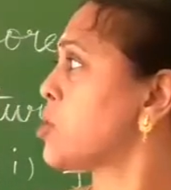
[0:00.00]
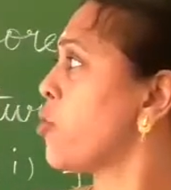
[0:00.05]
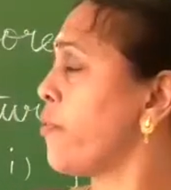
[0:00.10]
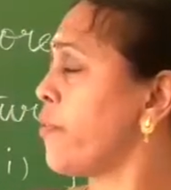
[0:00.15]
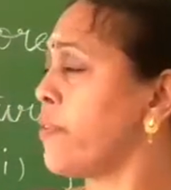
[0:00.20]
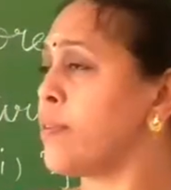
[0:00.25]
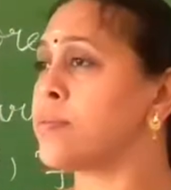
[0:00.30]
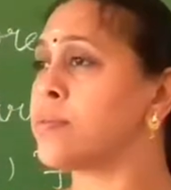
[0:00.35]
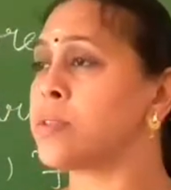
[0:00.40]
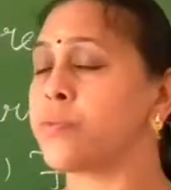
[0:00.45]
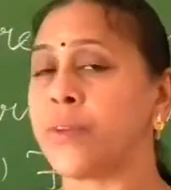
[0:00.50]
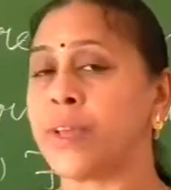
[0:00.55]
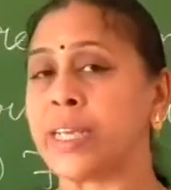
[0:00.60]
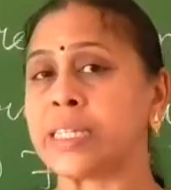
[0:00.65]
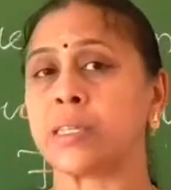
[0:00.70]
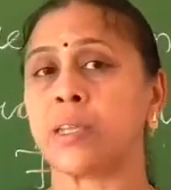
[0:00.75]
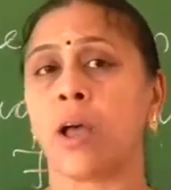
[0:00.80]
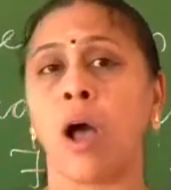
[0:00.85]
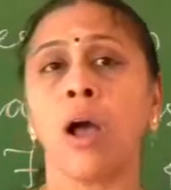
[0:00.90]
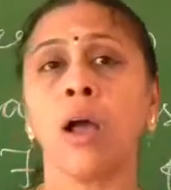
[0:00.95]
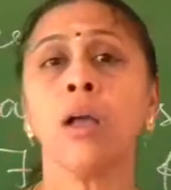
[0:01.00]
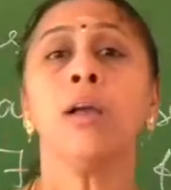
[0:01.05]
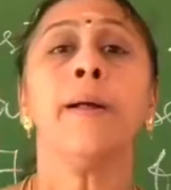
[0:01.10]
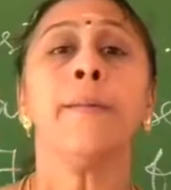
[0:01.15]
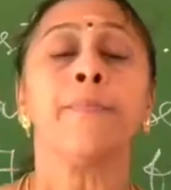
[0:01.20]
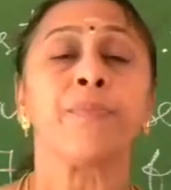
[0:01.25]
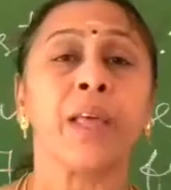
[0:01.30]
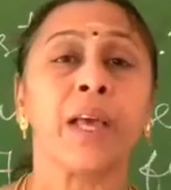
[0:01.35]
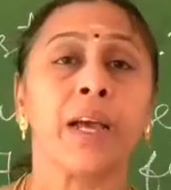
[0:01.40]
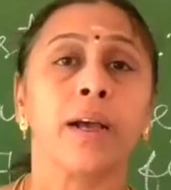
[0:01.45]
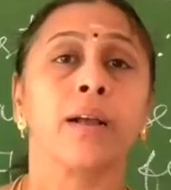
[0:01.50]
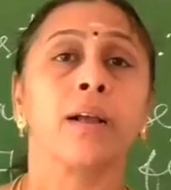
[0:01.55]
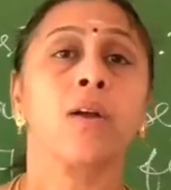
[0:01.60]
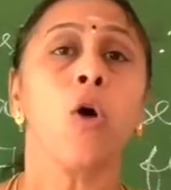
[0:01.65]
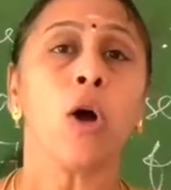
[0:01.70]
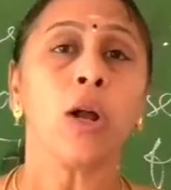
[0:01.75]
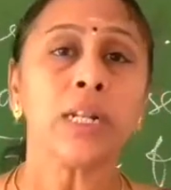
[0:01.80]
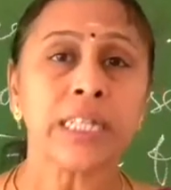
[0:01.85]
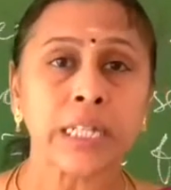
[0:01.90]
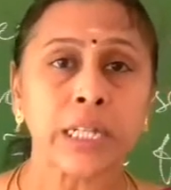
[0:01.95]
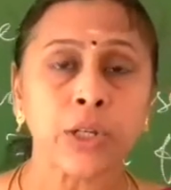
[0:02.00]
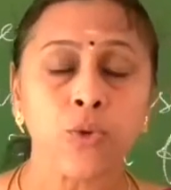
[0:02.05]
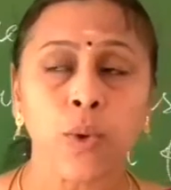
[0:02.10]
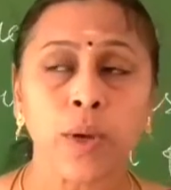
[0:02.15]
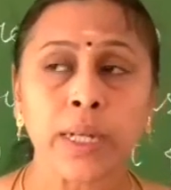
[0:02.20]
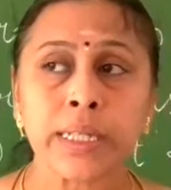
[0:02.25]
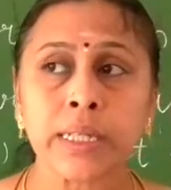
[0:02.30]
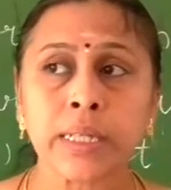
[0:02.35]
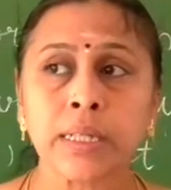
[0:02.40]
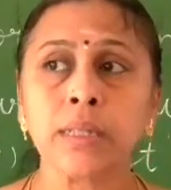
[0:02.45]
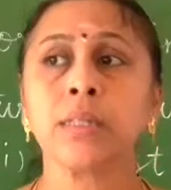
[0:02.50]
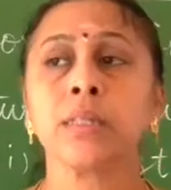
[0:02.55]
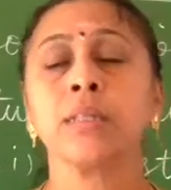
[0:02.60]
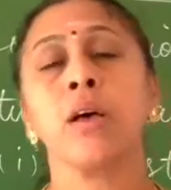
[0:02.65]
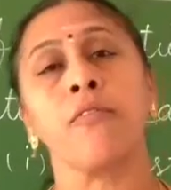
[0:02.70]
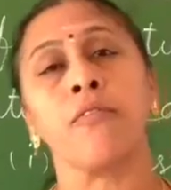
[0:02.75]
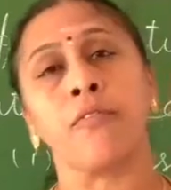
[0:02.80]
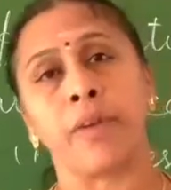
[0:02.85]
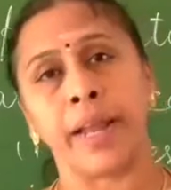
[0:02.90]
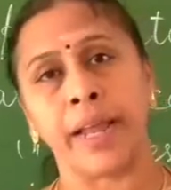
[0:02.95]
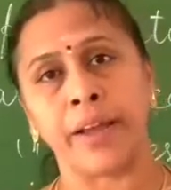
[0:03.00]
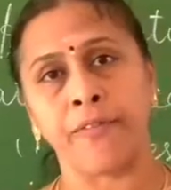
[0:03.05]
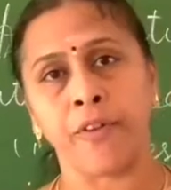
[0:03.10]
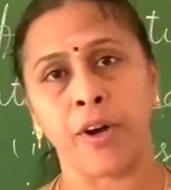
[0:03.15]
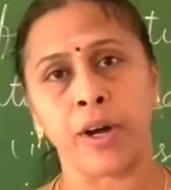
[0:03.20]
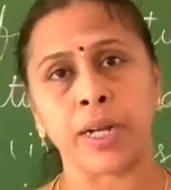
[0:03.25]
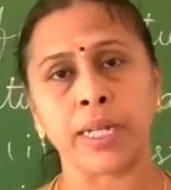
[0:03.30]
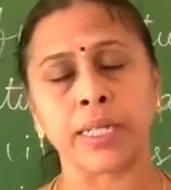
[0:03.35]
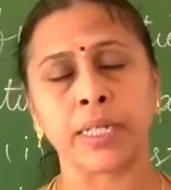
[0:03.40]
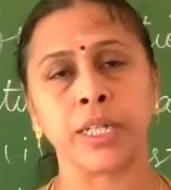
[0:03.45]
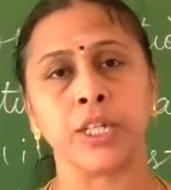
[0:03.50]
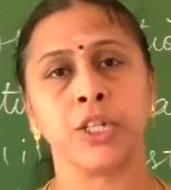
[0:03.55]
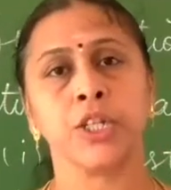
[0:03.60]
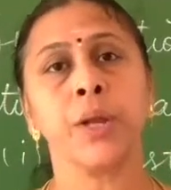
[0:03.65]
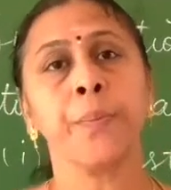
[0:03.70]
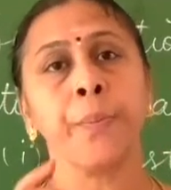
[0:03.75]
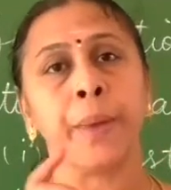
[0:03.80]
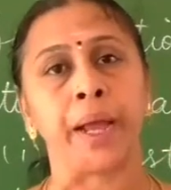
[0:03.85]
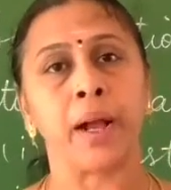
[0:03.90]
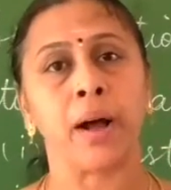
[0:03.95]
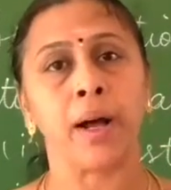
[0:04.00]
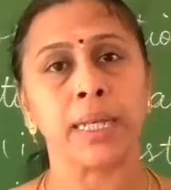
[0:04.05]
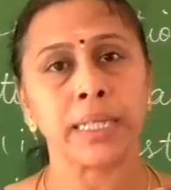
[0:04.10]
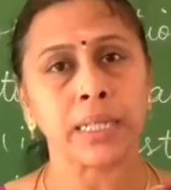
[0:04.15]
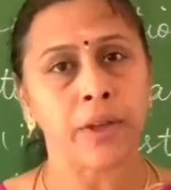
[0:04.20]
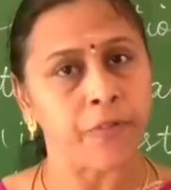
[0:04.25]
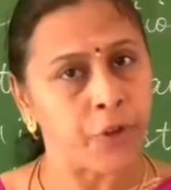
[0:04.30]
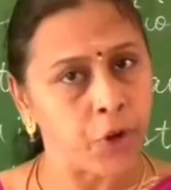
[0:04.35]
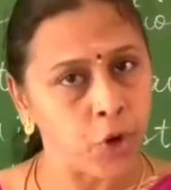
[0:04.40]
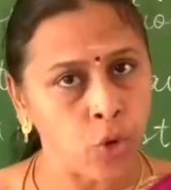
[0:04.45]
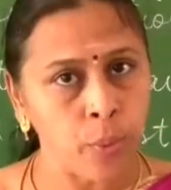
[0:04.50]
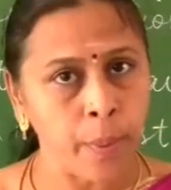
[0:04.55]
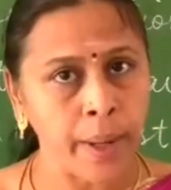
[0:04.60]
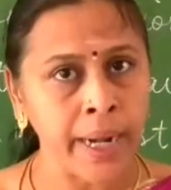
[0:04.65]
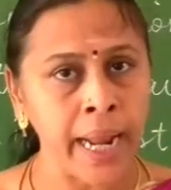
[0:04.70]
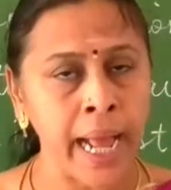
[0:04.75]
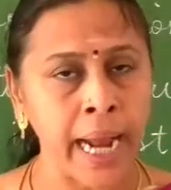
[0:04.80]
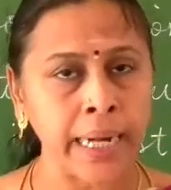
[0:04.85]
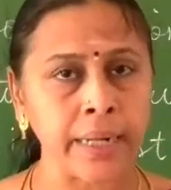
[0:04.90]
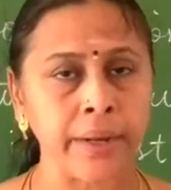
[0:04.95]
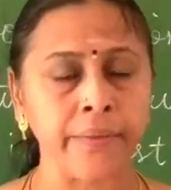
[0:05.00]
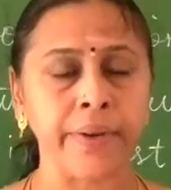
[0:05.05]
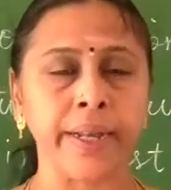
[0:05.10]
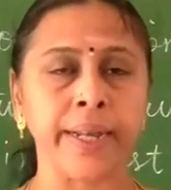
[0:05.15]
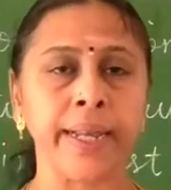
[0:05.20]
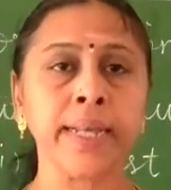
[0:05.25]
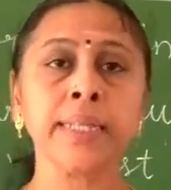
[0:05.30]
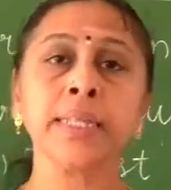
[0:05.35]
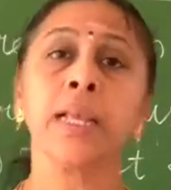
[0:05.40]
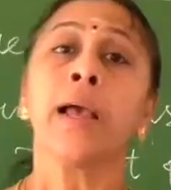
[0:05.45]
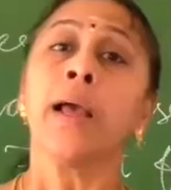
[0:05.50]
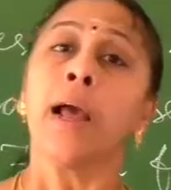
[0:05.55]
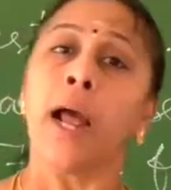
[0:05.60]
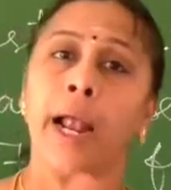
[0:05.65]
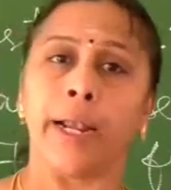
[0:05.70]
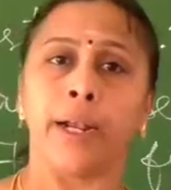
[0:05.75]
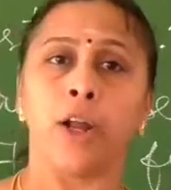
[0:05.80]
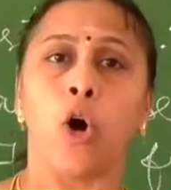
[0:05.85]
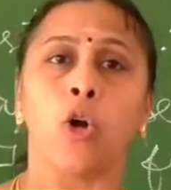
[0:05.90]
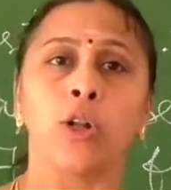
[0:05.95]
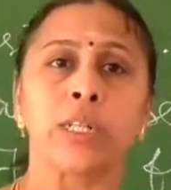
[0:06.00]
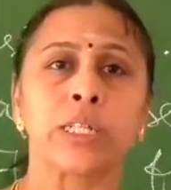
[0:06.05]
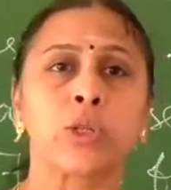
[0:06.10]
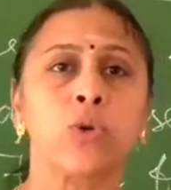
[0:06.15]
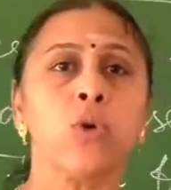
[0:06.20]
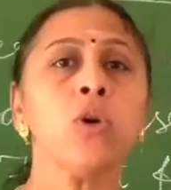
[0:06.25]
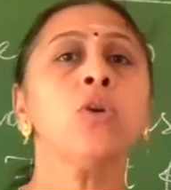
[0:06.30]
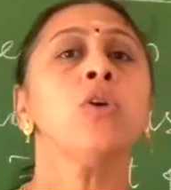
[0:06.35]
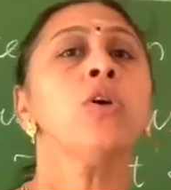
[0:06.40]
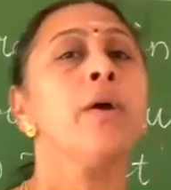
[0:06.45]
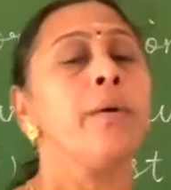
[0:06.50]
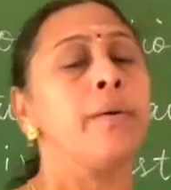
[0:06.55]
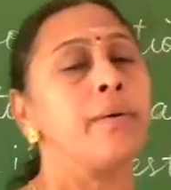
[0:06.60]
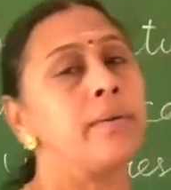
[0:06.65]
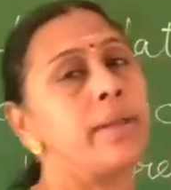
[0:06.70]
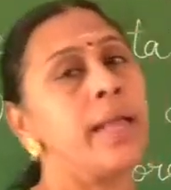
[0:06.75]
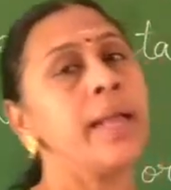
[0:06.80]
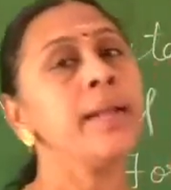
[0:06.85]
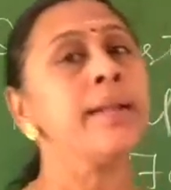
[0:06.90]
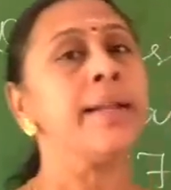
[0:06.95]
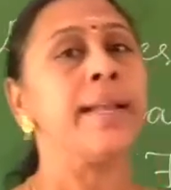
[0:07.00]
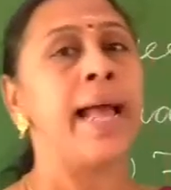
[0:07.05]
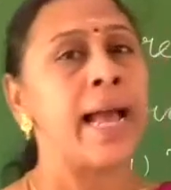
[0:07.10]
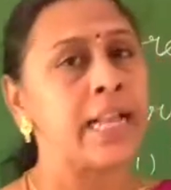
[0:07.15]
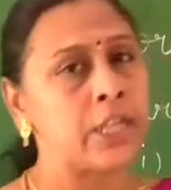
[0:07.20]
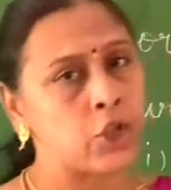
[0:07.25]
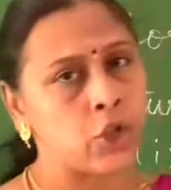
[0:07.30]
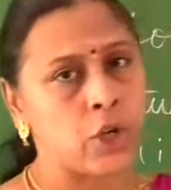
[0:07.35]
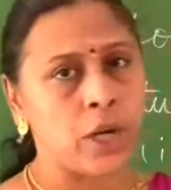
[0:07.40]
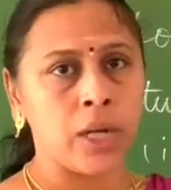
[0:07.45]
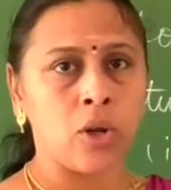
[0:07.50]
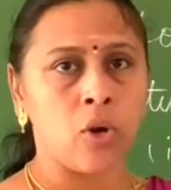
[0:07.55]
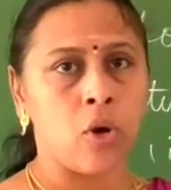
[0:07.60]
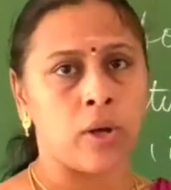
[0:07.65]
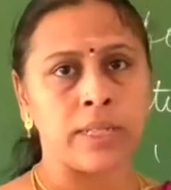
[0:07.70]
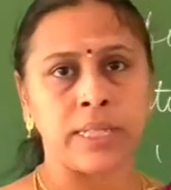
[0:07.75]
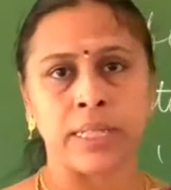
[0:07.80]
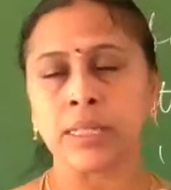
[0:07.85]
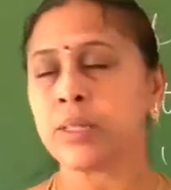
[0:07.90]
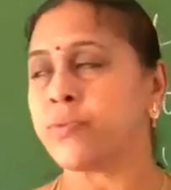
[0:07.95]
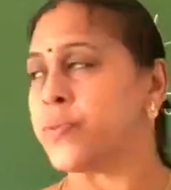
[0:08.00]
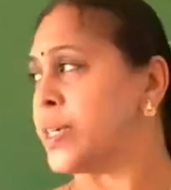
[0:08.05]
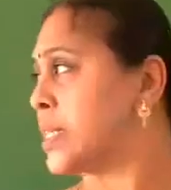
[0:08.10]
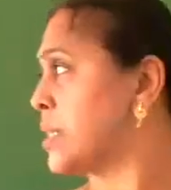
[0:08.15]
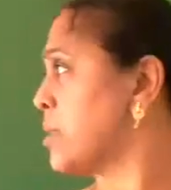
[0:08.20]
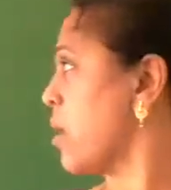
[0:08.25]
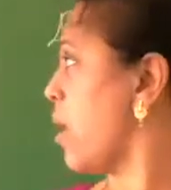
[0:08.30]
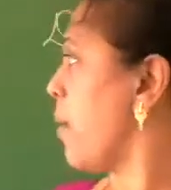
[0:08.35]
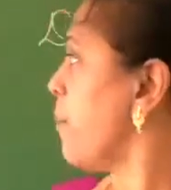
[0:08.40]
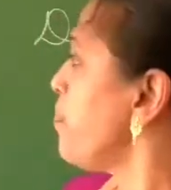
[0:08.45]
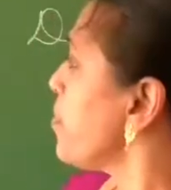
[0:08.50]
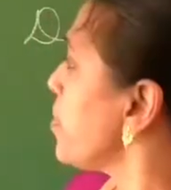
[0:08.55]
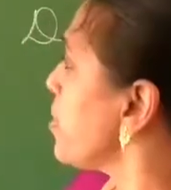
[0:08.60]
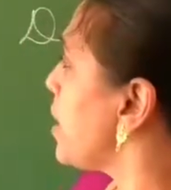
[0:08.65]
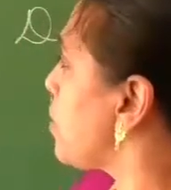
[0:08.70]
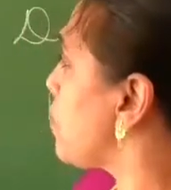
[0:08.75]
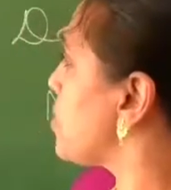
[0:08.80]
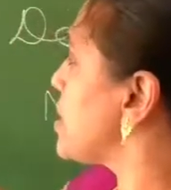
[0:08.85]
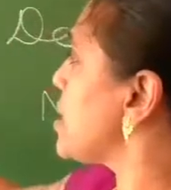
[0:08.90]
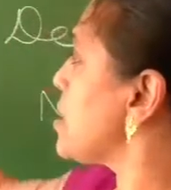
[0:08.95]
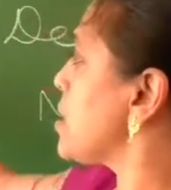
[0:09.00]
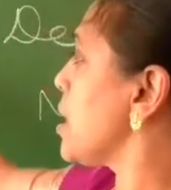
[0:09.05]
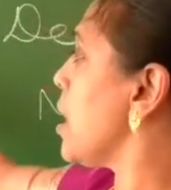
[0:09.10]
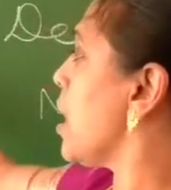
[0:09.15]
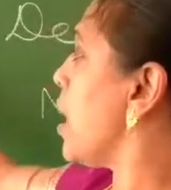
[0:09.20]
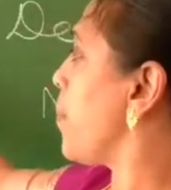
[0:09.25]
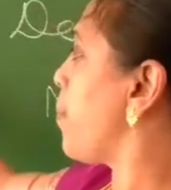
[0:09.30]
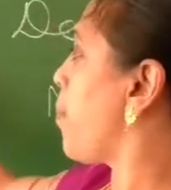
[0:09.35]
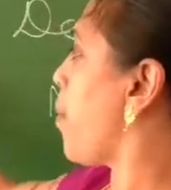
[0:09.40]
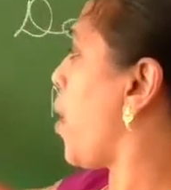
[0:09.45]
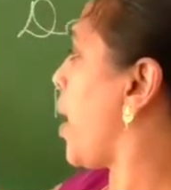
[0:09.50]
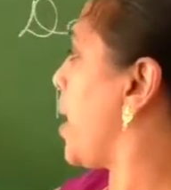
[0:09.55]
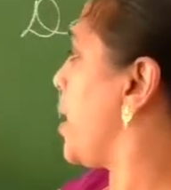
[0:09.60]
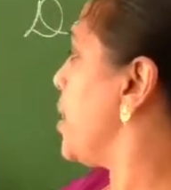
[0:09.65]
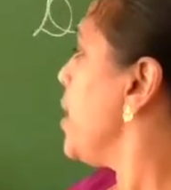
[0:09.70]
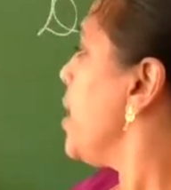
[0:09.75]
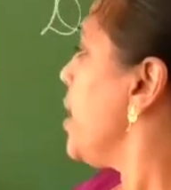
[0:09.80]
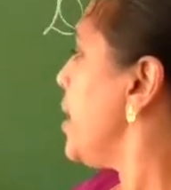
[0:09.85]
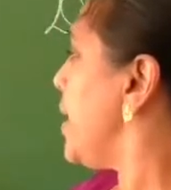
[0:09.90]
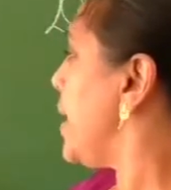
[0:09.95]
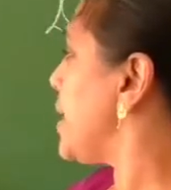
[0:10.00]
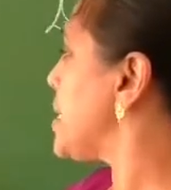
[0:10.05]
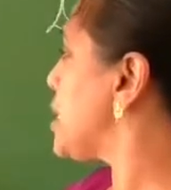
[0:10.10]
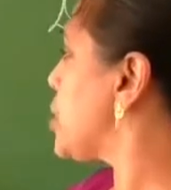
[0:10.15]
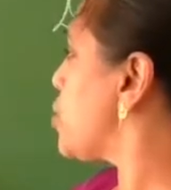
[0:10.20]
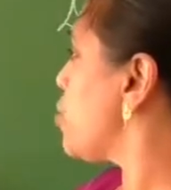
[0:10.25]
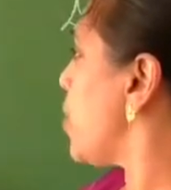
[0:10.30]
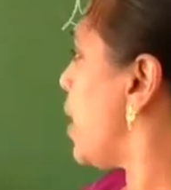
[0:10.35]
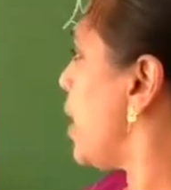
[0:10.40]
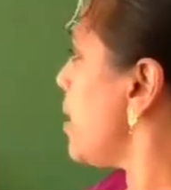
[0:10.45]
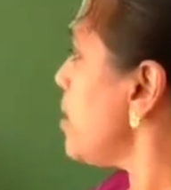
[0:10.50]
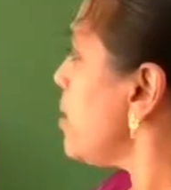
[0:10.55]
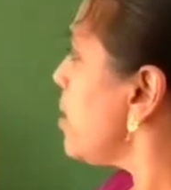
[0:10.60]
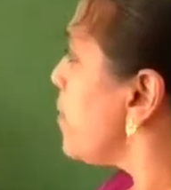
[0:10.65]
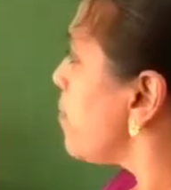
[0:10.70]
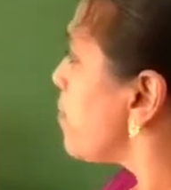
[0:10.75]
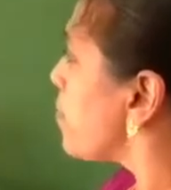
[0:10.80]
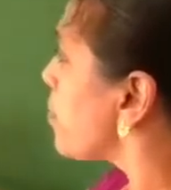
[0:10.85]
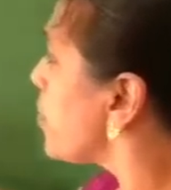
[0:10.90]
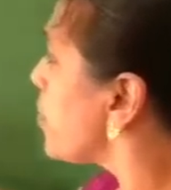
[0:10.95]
So we saw the consequences of deforestation because of human activities and also the natural causes we saw. That was the third point. Next one,